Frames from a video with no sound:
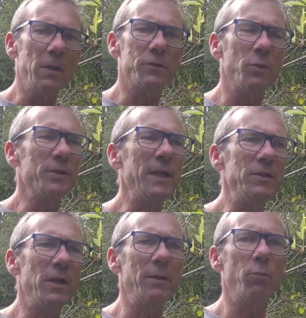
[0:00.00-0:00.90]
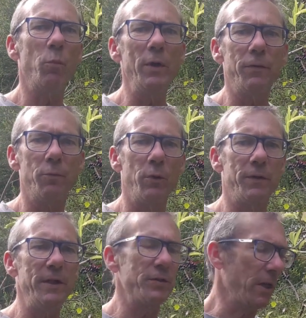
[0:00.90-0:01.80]
So essentially
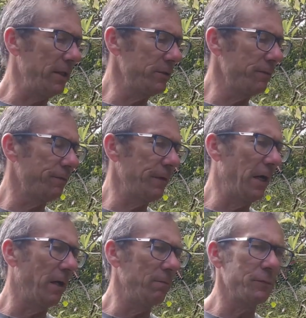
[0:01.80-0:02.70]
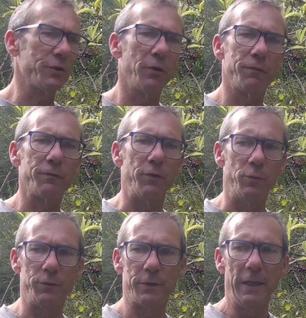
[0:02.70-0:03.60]
with these kinds of soft
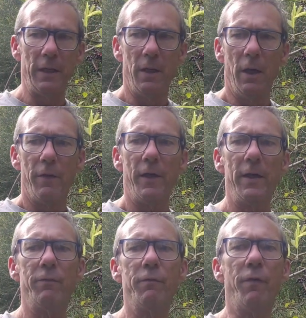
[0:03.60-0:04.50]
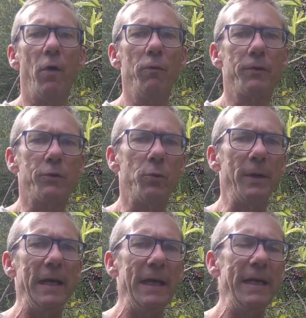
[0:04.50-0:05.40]
fruits, they have evolved to
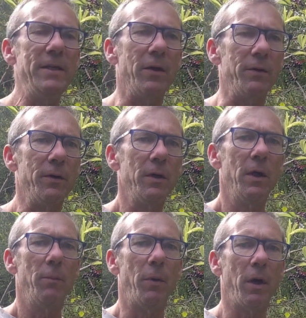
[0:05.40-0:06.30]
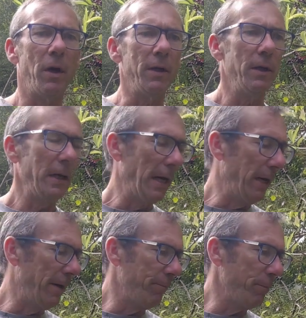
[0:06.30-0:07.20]
be eaten by
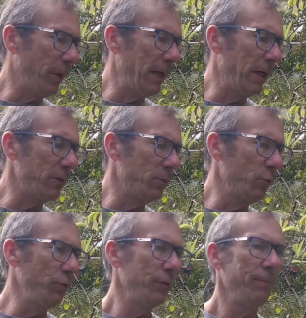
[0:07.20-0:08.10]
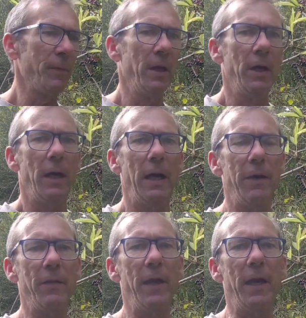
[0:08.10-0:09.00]
animals
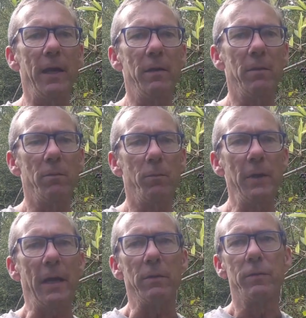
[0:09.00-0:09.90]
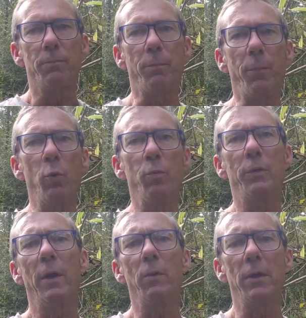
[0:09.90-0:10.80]
and then
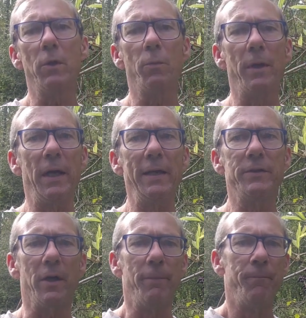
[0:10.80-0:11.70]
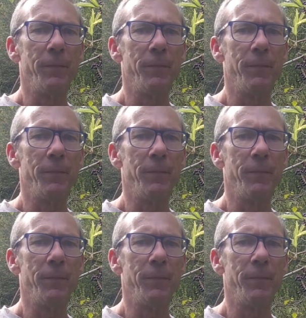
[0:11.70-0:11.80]
pooped out a little bit later.